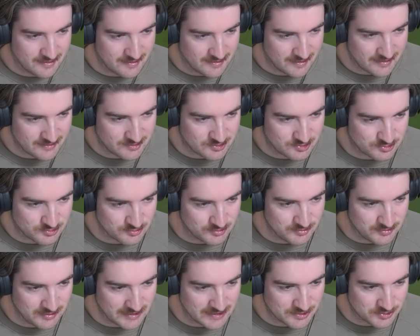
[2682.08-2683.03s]
I
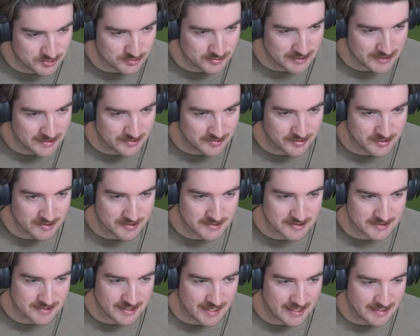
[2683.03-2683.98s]
truly, truly don't
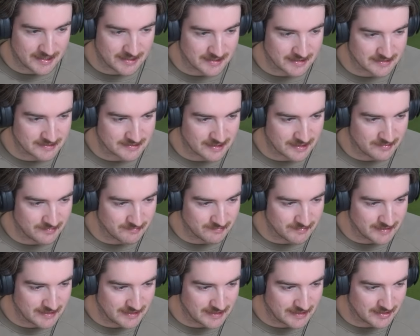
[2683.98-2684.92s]
understand it. I
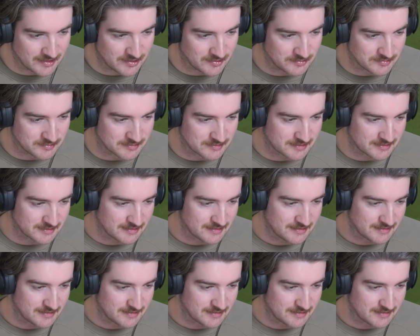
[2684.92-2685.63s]
really don't.